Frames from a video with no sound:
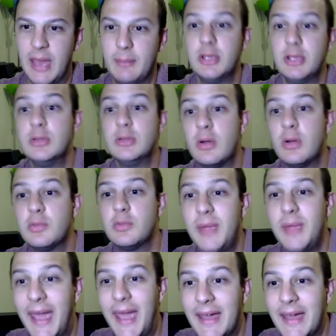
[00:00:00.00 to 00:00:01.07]
But you'll notice we
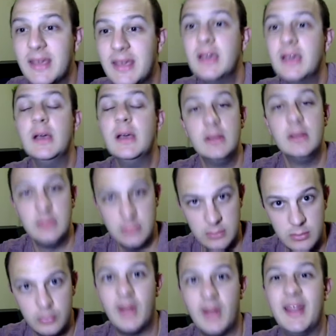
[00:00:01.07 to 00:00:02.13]
had
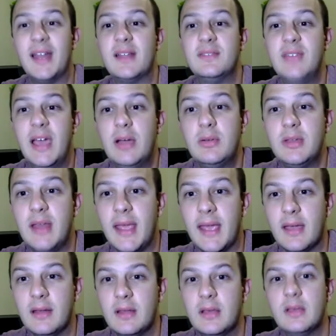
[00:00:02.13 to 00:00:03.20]
Run Out of Town in
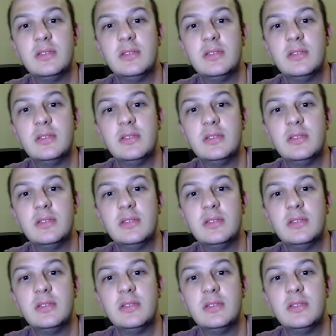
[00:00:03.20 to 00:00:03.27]
hand.